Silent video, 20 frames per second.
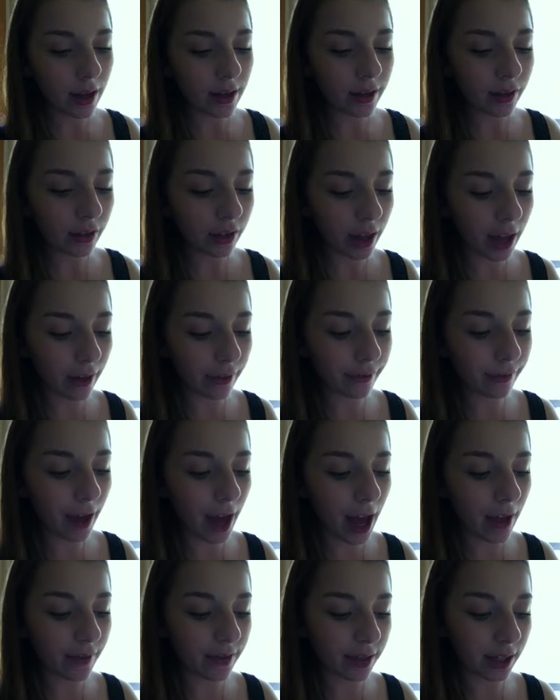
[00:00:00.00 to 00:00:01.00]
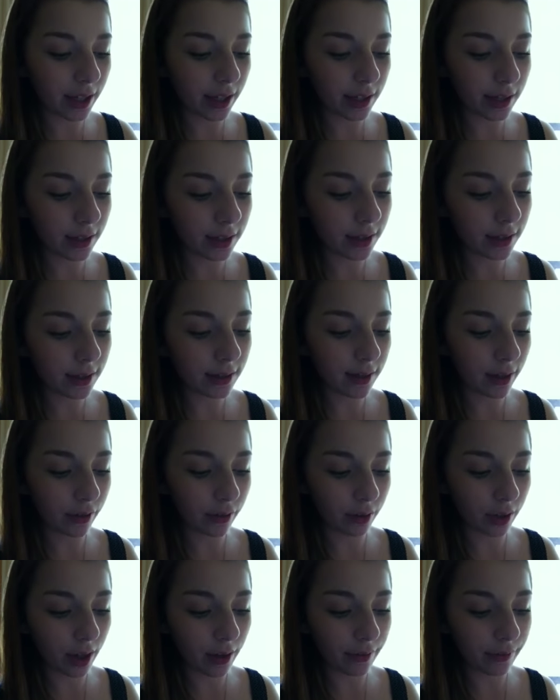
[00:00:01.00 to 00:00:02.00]
Dead or Alive 5 is like Dead
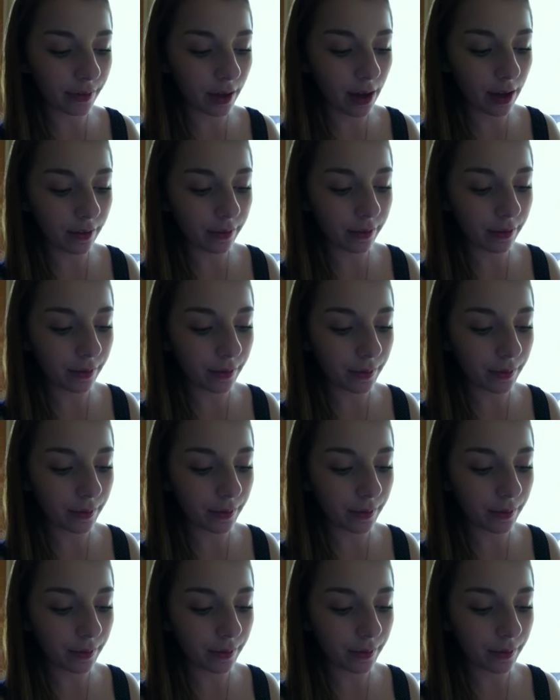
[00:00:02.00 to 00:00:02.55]
or Alive 5.